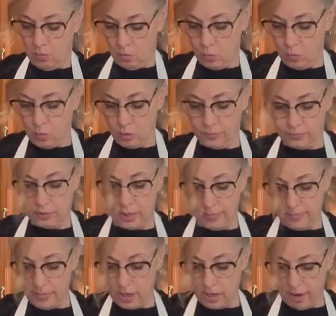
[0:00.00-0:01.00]
Whoops, I
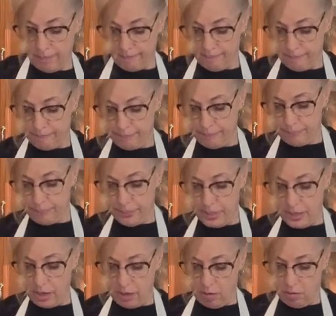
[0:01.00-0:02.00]
made a
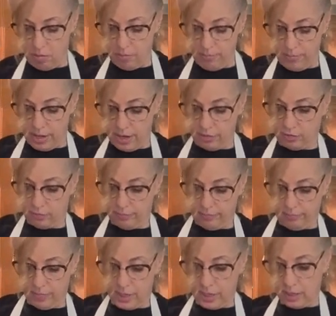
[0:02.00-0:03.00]
big old mess.
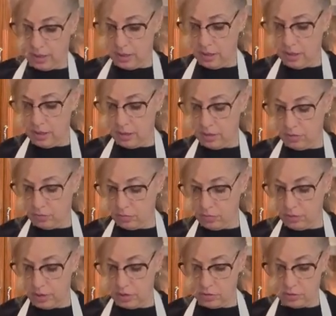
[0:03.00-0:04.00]
My goodness
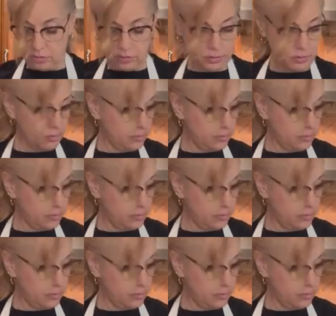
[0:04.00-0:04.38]
gracious.